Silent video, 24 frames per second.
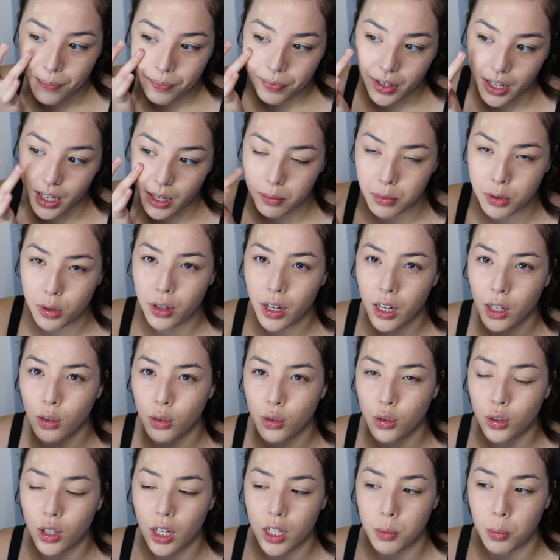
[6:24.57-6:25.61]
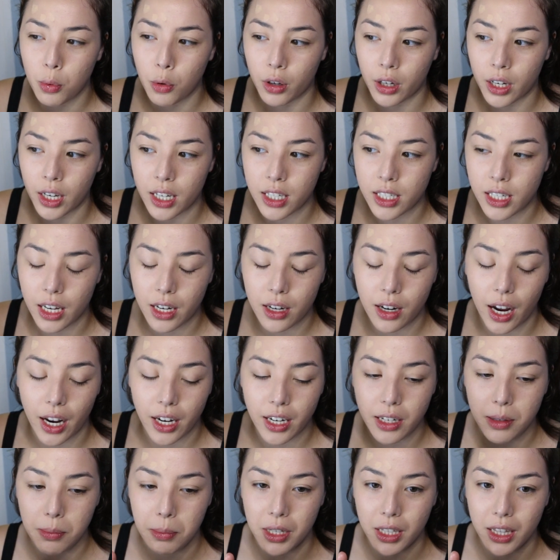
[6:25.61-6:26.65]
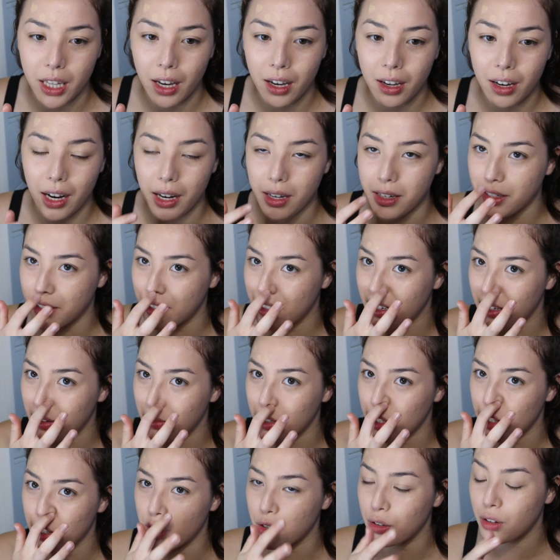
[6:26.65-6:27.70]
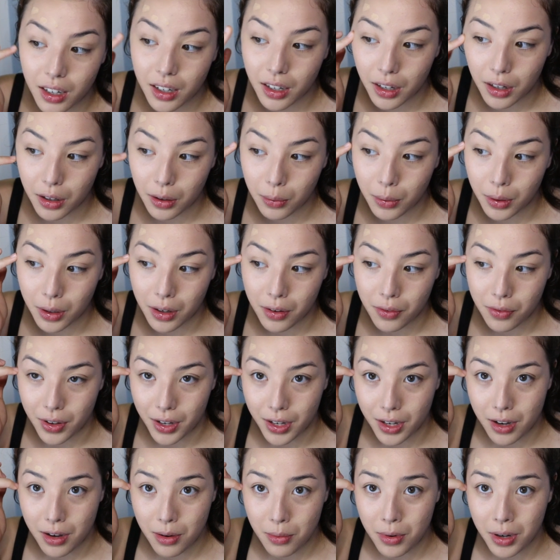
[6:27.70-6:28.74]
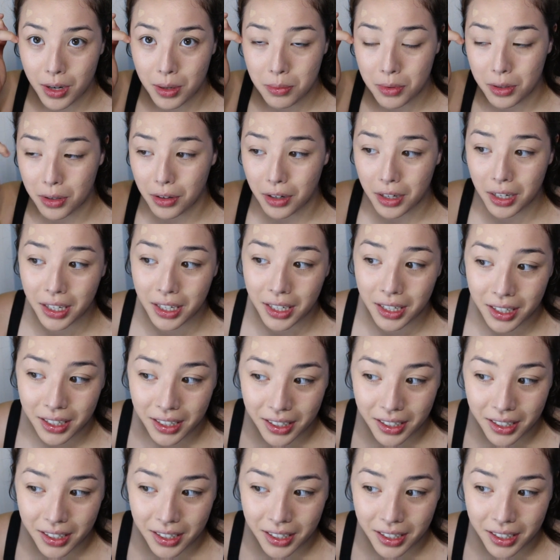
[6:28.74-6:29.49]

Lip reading: And I'm sorry I called you guys poor kids. I didn't mean that. It was a joke. I don't want to offend anyone. I'm sorry.